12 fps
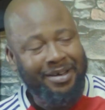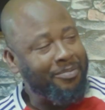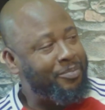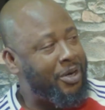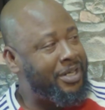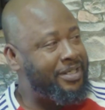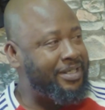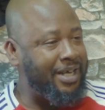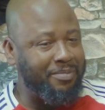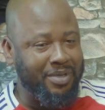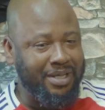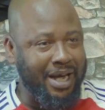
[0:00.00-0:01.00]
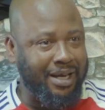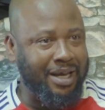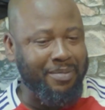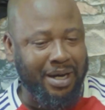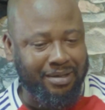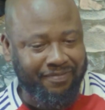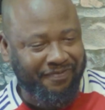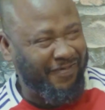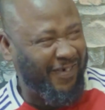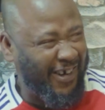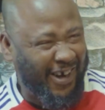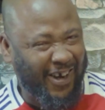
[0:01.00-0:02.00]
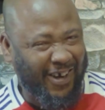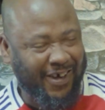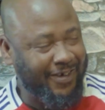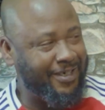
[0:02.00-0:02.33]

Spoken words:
But this is the same thing that came and flogged